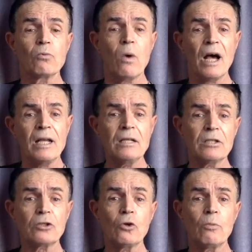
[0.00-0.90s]
One,
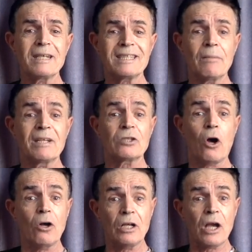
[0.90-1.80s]
to talk about something that's
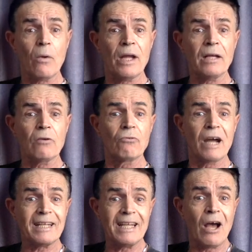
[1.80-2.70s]
ongoing
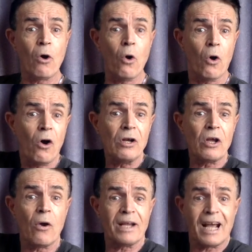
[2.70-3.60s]
right now or
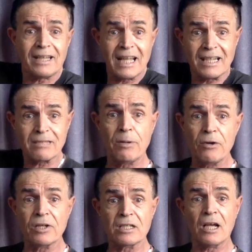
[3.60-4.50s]
ongoing at that
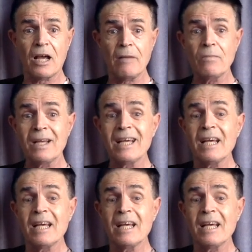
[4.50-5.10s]
period of time.